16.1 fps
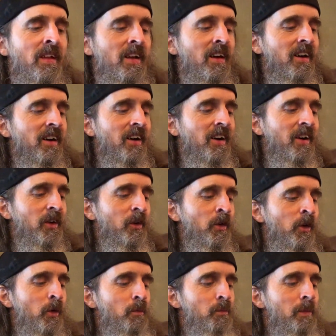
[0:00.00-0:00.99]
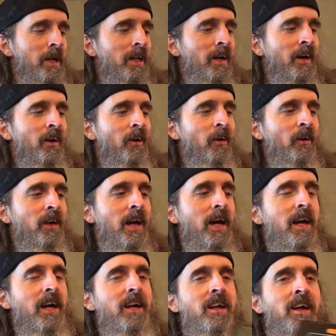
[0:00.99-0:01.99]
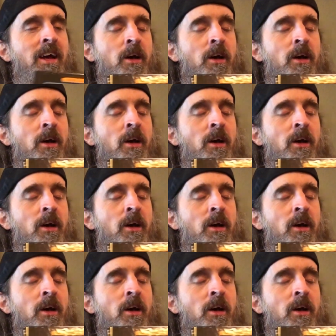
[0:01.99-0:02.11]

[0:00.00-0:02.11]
Uh, Midnight Arcade.